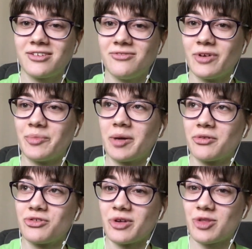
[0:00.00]
would be able
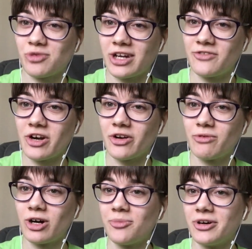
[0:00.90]
to explain very
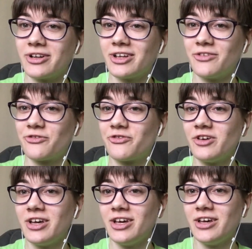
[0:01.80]
well, but
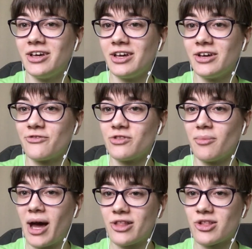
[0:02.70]
if the
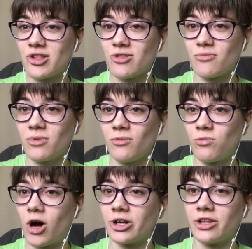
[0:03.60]
masses
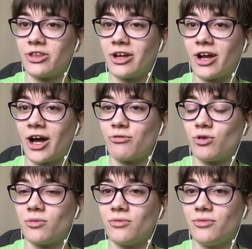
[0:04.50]
want it, then I
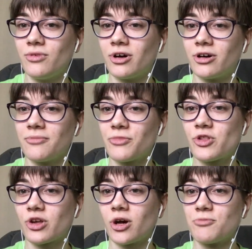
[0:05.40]
will
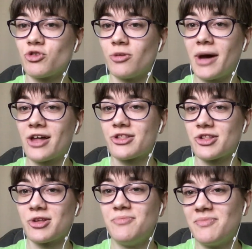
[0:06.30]
succumb to the
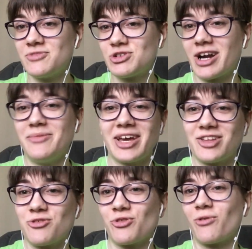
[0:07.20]
masses and try to make a
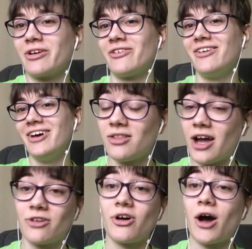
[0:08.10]
tutorial. I
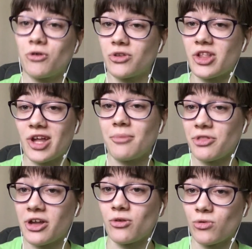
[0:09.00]
don't know how good this
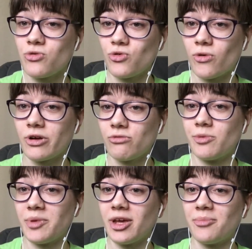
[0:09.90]
hypothetical tutorial
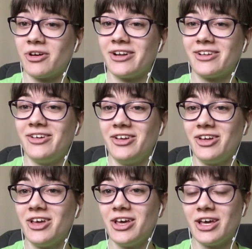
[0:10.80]
would be, but
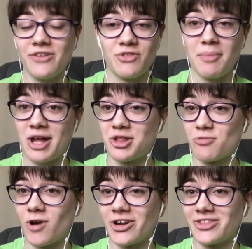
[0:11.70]
if the masses
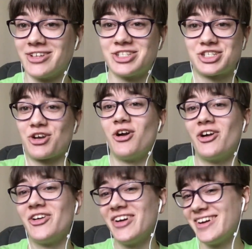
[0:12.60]
want it, then sure.